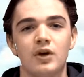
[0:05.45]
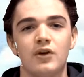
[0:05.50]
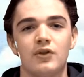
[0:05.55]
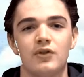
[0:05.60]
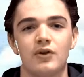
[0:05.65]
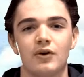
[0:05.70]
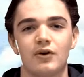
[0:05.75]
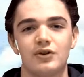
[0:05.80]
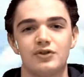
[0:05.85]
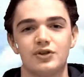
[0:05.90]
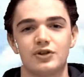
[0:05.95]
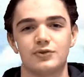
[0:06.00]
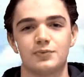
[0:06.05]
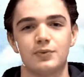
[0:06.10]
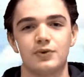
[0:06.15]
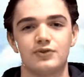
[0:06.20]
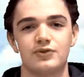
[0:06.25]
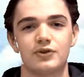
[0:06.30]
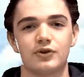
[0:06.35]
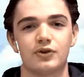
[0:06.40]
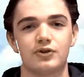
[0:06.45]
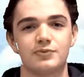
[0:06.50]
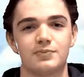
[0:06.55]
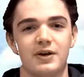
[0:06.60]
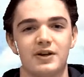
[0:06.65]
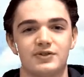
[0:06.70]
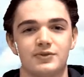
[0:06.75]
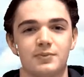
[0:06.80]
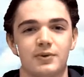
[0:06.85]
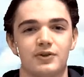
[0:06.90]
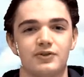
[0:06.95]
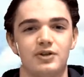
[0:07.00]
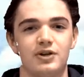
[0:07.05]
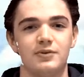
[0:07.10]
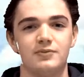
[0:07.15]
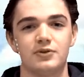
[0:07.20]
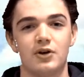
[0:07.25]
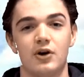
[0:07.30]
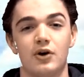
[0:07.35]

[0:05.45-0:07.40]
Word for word: The RHS Boys and Girls basketball team